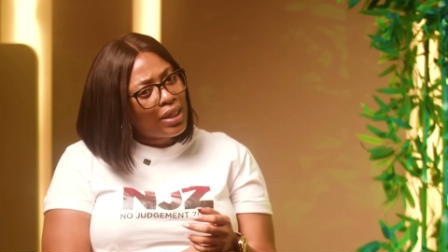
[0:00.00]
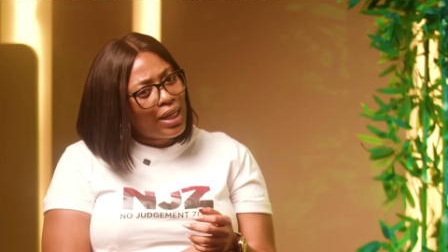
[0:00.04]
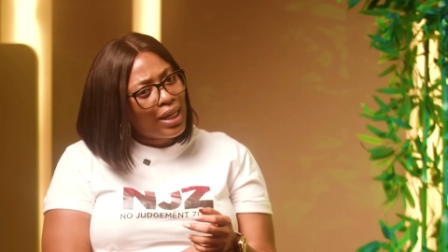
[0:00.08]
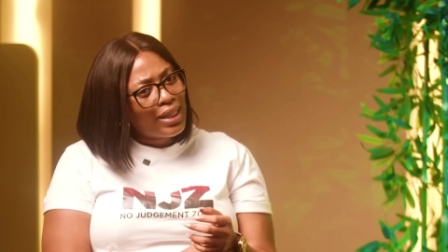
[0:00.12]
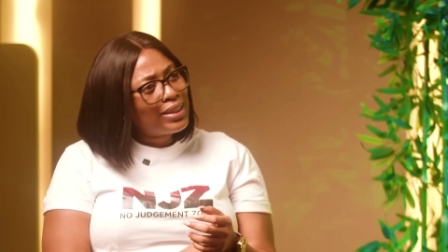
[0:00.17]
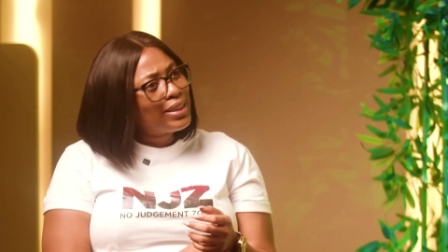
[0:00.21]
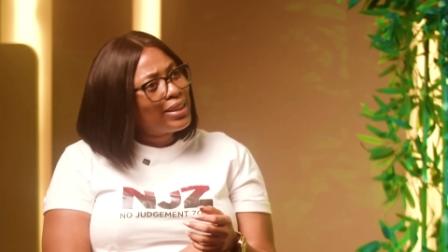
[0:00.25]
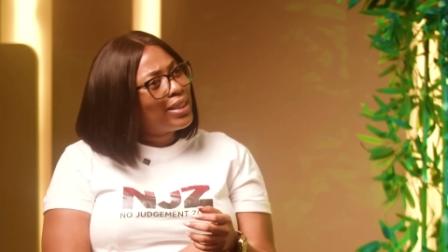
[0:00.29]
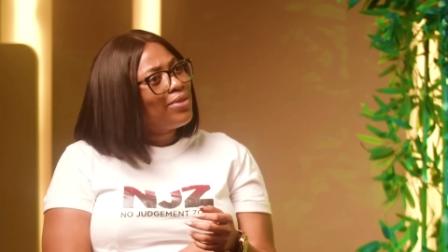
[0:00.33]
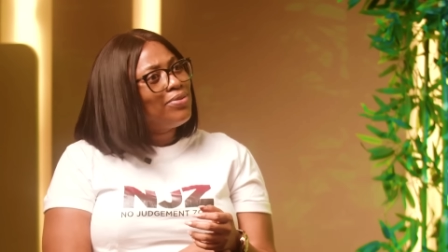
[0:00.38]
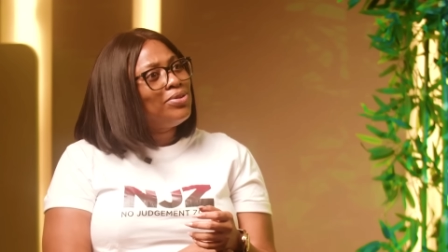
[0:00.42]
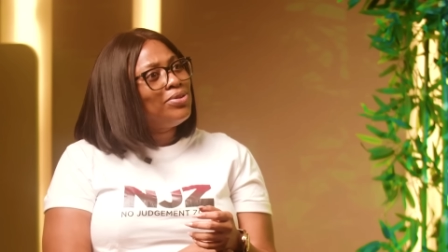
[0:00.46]
I
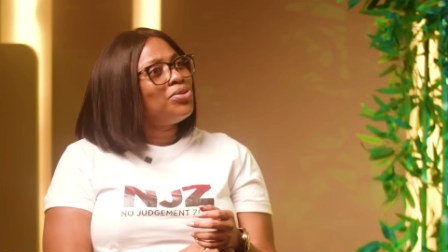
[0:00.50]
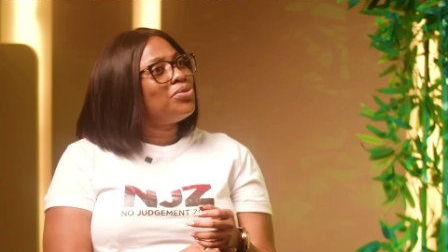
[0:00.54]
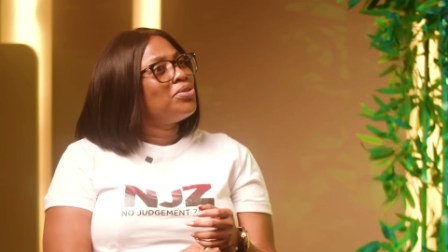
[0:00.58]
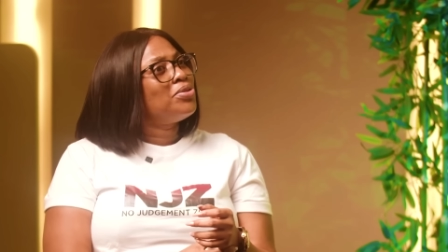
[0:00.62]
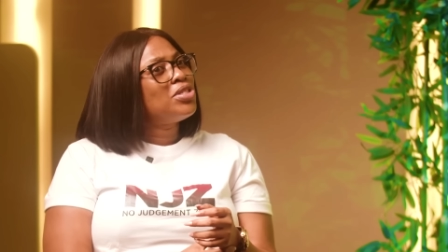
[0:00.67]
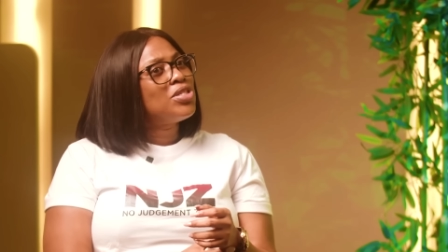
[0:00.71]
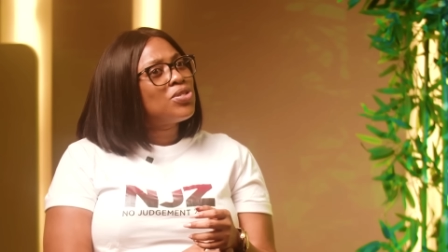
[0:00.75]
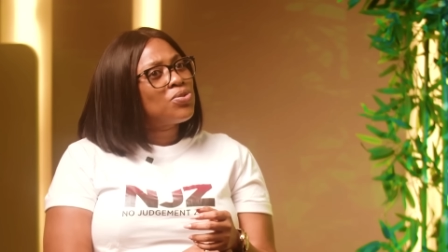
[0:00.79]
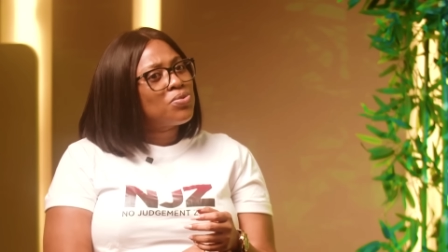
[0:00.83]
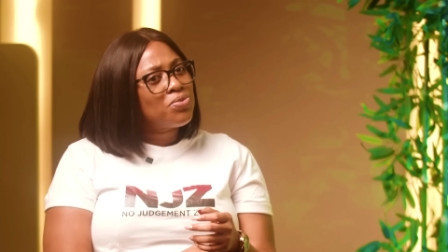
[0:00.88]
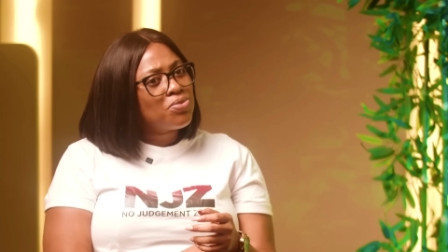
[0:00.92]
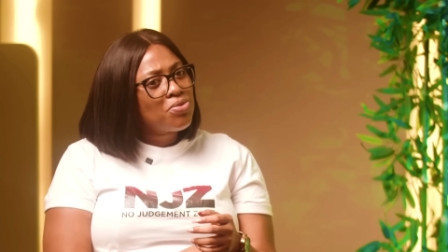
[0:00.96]
said, which one
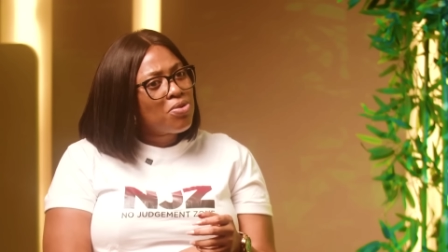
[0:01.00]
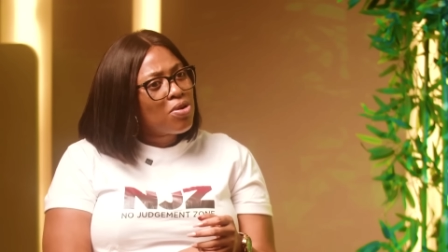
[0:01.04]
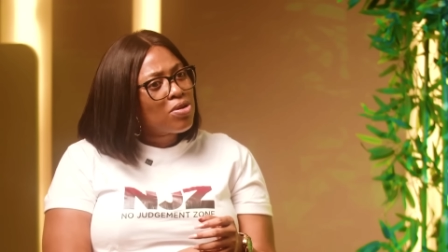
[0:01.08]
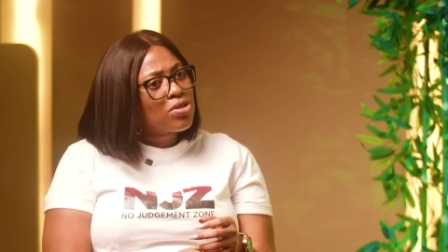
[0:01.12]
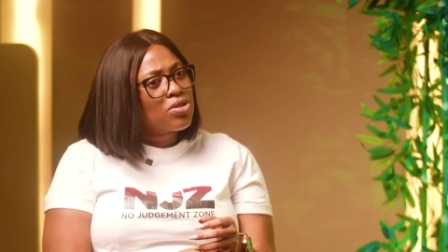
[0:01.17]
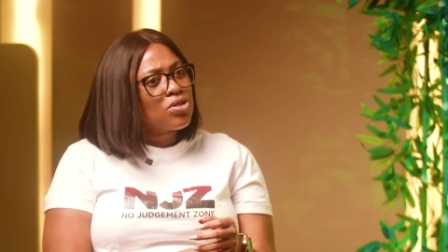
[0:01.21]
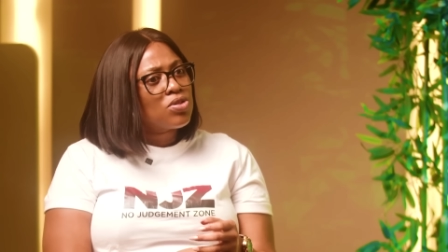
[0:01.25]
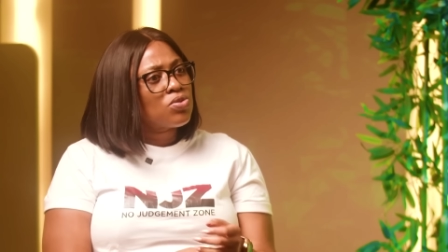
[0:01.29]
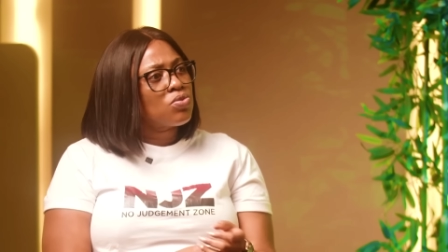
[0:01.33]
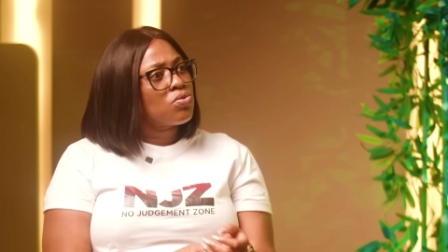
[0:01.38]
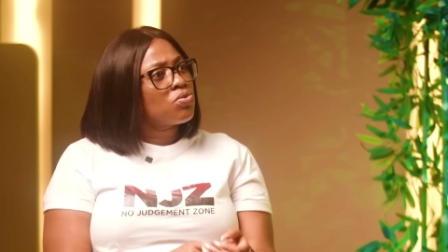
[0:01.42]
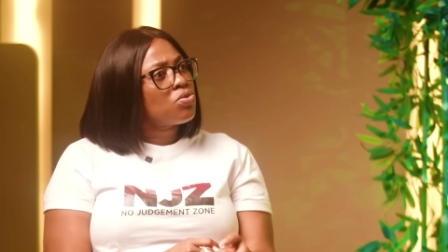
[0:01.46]
is
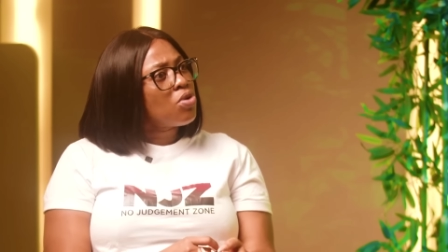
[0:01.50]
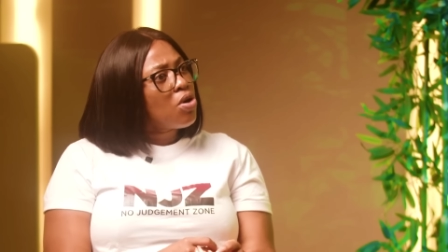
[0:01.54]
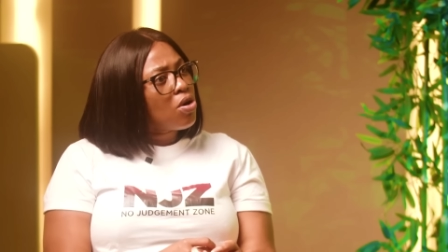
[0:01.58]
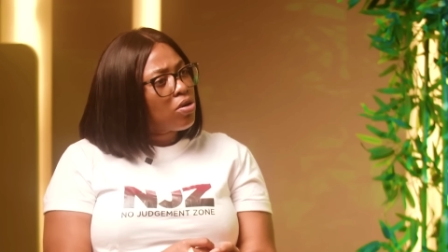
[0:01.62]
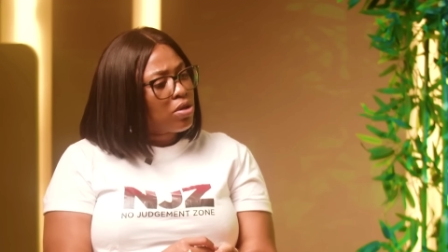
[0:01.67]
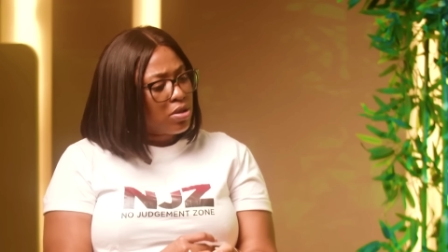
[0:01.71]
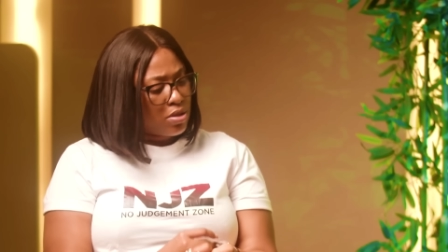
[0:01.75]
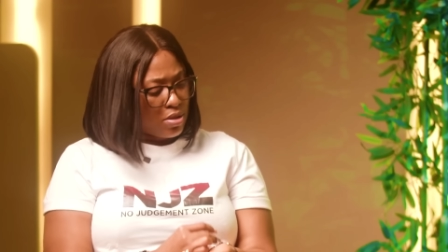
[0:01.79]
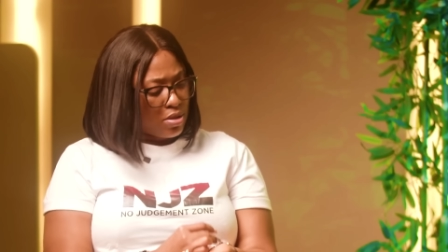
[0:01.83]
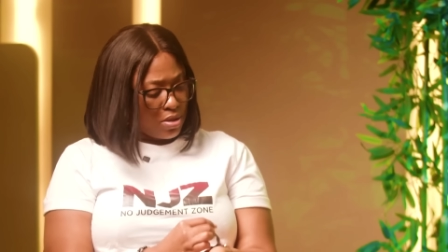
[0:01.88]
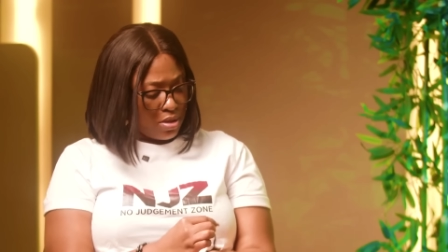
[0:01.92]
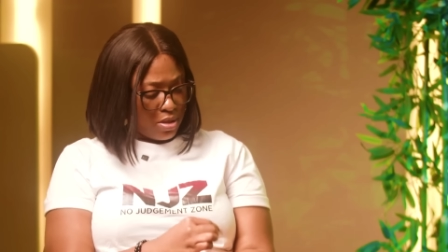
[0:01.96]
rocks? It's
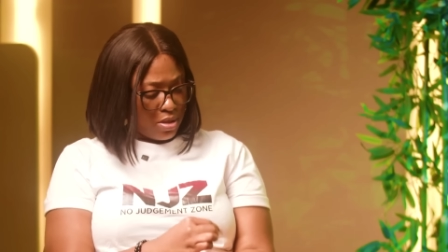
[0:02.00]
rocks.